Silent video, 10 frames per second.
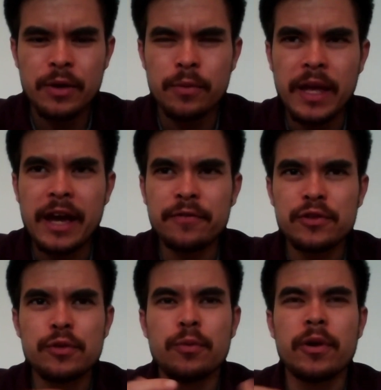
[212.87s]
have
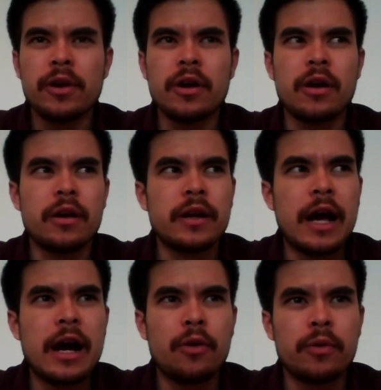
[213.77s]
to work on
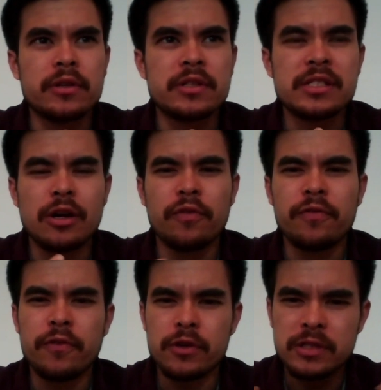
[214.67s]

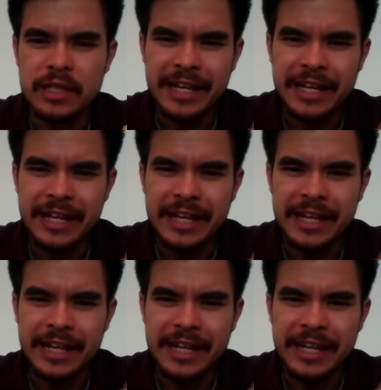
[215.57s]
ourself first,